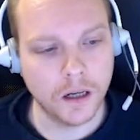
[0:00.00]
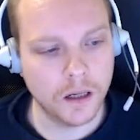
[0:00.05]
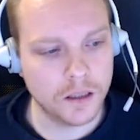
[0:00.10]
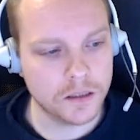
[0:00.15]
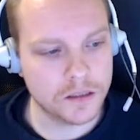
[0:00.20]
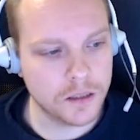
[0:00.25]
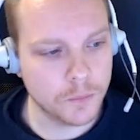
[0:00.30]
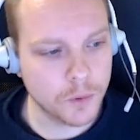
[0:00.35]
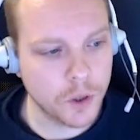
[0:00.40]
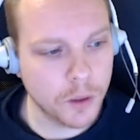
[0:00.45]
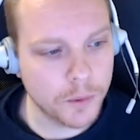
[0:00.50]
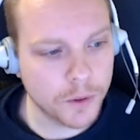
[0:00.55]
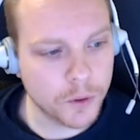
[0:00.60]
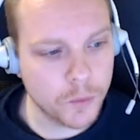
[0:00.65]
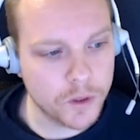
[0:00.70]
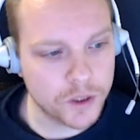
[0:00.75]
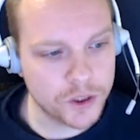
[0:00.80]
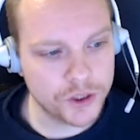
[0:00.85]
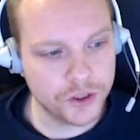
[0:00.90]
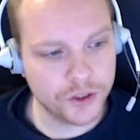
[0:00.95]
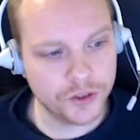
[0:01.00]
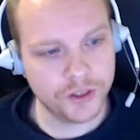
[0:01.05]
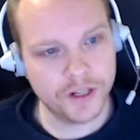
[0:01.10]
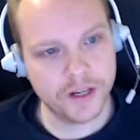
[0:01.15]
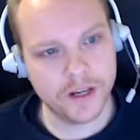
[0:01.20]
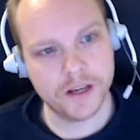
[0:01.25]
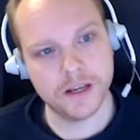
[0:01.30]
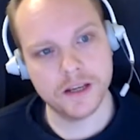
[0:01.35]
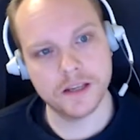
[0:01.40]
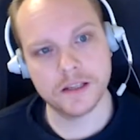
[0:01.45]
Some common question
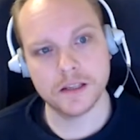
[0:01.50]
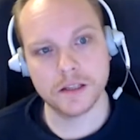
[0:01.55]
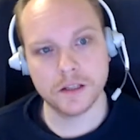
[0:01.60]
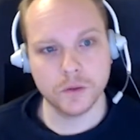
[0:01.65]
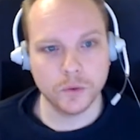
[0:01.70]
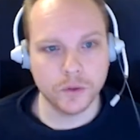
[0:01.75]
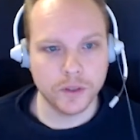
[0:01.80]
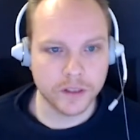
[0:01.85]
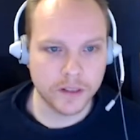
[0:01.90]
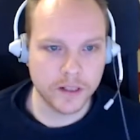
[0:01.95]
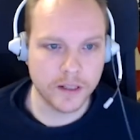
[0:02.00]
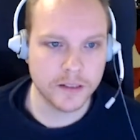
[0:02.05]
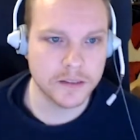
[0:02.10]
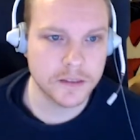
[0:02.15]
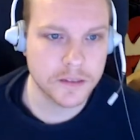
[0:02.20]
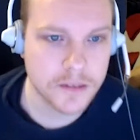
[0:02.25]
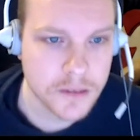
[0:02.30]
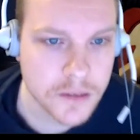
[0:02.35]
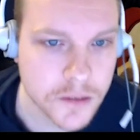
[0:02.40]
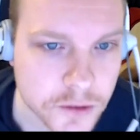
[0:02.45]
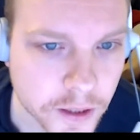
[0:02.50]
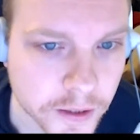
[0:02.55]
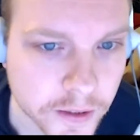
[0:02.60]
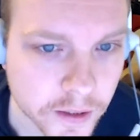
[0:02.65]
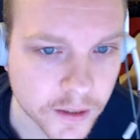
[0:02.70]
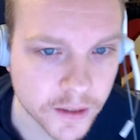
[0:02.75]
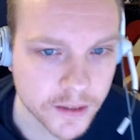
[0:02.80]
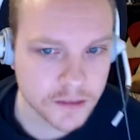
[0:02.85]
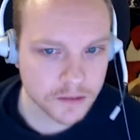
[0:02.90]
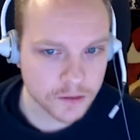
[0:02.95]
is, do the tests run
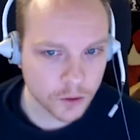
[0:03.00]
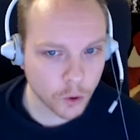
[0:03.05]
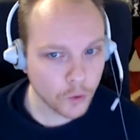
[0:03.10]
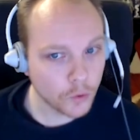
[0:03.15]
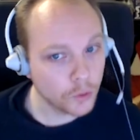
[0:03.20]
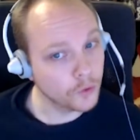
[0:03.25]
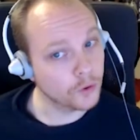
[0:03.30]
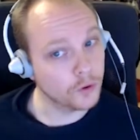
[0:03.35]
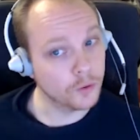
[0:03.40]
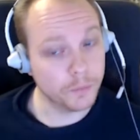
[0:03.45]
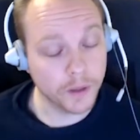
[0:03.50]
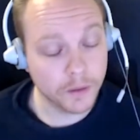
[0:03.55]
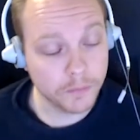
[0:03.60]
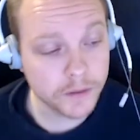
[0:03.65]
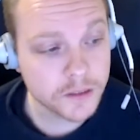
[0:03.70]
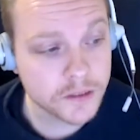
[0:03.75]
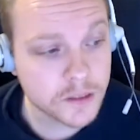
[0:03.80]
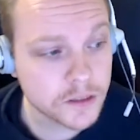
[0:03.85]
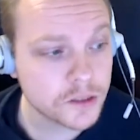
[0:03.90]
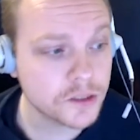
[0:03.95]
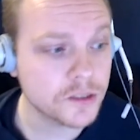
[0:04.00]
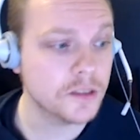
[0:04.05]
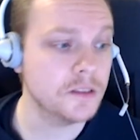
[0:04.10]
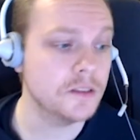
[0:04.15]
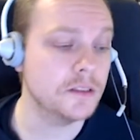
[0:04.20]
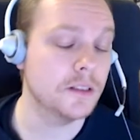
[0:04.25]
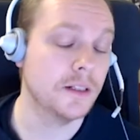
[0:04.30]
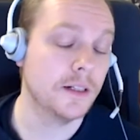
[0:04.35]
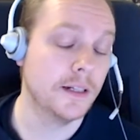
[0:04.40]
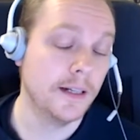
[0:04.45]
against author or publish
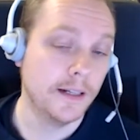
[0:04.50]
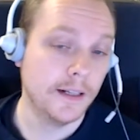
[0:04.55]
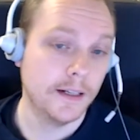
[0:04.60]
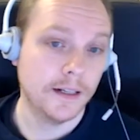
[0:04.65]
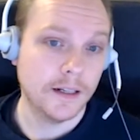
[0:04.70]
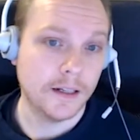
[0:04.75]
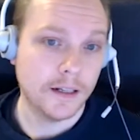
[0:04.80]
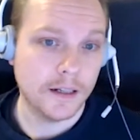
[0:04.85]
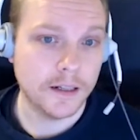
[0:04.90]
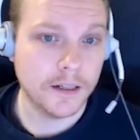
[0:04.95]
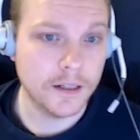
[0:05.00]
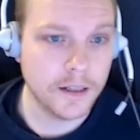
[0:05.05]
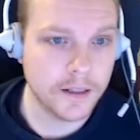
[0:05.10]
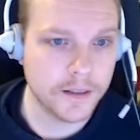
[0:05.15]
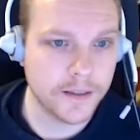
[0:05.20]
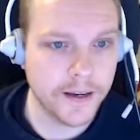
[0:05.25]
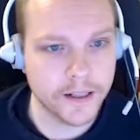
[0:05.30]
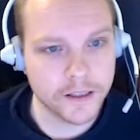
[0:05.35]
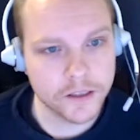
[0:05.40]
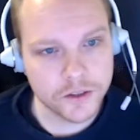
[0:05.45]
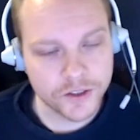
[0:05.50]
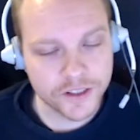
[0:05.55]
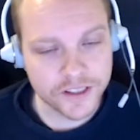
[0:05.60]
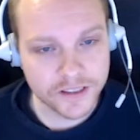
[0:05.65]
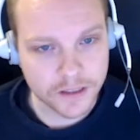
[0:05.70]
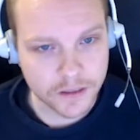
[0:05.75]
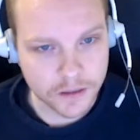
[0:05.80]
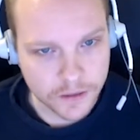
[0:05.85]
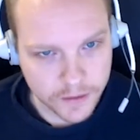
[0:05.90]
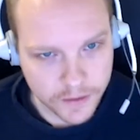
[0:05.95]
instance? The answer
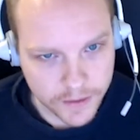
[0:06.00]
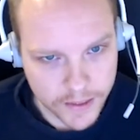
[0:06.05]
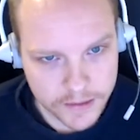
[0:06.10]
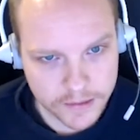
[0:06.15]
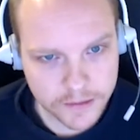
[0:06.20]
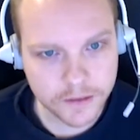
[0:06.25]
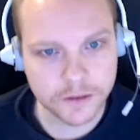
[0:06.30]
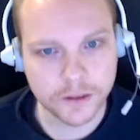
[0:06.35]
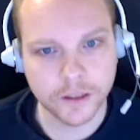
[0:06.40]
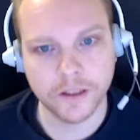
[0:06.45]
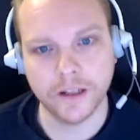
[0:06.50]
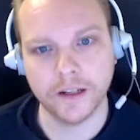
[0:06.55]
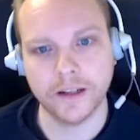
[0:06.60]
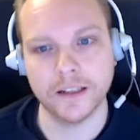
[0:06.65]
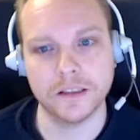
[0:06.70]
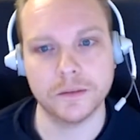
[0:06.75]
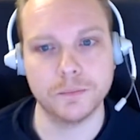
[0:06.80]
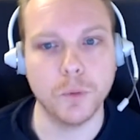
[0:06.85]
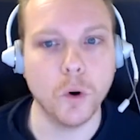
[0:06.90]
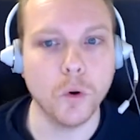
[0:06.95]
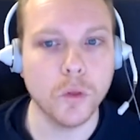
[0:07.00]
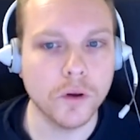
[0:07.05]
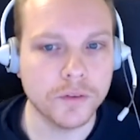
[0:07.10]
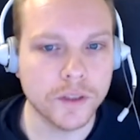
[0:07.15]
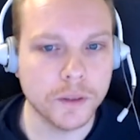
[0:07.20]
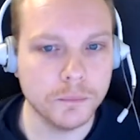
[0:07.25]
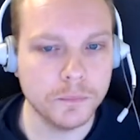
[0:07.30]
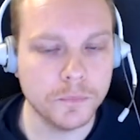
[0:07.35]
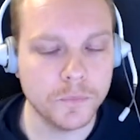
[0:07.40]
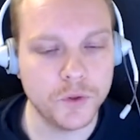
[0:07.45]
is yes, they run against both of
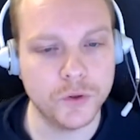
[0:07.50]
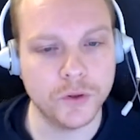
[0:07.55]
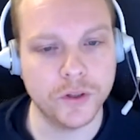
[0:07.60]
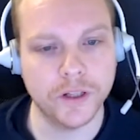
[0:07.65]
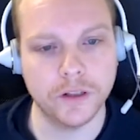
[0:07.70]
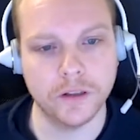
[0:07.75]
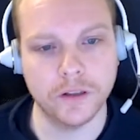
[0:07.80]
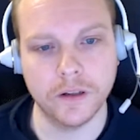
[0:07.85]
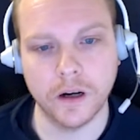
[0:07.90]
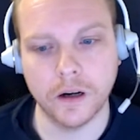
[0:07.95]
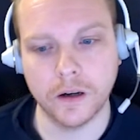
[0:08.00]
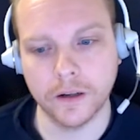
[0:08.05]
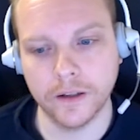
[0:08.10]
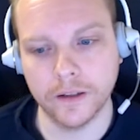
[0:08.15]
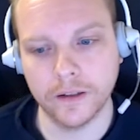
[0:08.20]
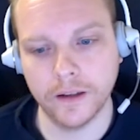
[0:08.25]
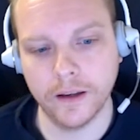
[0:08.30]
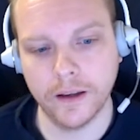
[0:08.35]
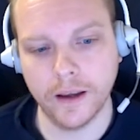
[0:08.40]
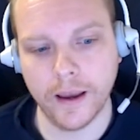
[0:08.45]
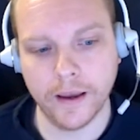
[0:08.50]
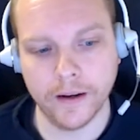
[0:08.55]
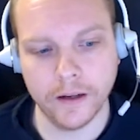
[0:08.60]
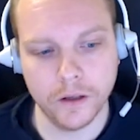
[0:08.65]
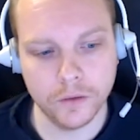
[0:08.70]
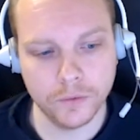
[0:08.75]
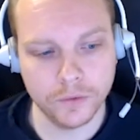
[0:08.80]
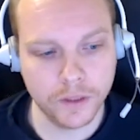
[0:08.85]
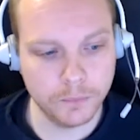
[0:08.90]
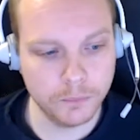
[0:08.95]
them. You can target any
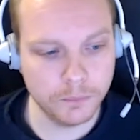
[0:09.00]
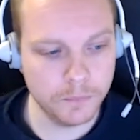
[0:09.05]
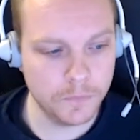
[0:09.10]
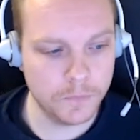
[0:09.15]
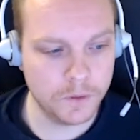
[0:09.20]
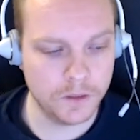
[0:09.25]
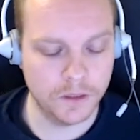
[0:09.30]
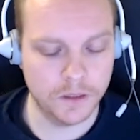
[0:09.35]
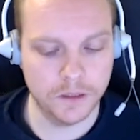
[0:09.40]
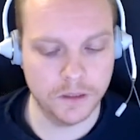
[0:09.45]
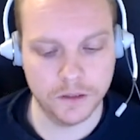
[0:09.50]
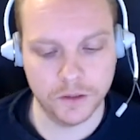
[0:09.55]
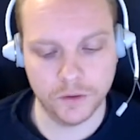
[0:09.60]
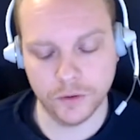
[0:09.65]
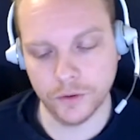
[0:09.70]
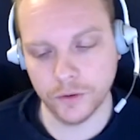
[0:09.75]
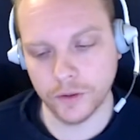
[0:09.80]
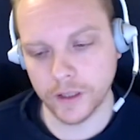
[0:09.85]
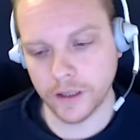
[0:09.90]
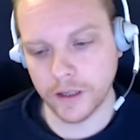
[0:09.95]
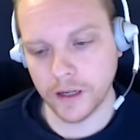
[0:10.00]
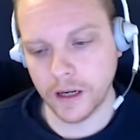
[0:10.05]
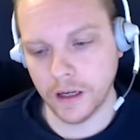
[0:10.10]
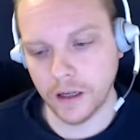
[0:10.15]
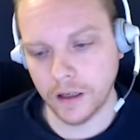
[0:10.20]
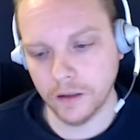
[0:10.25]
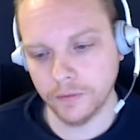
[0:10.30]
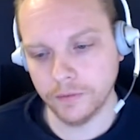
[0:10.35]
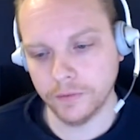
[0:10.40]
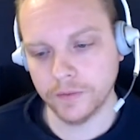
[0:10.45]
of them. So you can
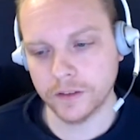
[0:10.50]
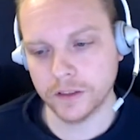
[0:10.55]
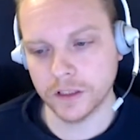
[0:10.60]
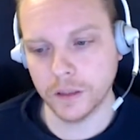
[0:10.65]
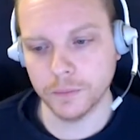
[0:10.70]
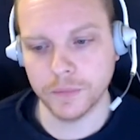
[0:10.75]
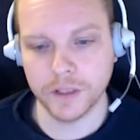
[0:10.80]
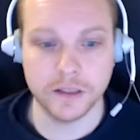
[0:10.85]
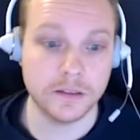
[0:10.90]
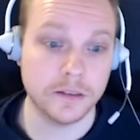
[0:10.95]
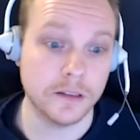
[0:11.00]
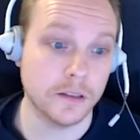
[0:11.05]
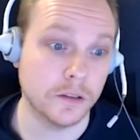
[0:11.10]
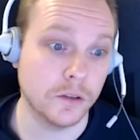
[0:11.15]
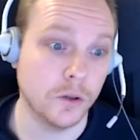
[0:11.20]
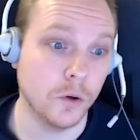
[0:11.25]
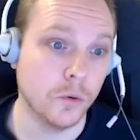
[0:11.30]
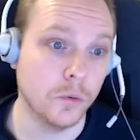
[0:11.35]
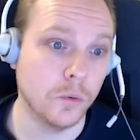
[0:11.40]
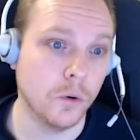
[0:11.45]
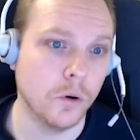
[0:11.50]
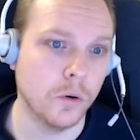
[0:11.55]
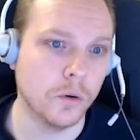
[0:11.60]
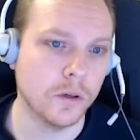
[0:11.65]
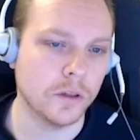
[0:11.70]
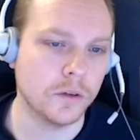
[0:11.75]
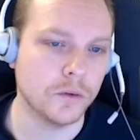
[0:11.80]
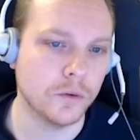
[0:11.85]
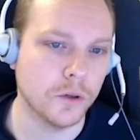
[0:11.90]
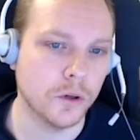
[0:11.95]
have some tests that go
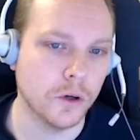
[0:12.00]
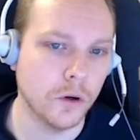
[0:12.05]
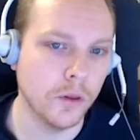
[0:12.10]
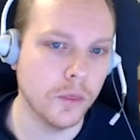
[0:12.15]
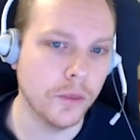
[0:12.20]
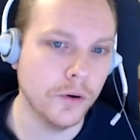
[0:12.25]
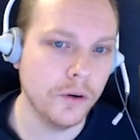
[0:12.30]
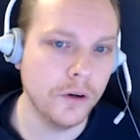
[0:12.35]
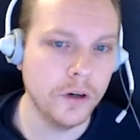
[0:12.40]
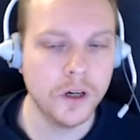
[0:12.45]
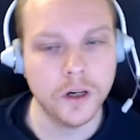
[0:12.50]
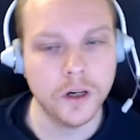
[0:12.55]
only to the author,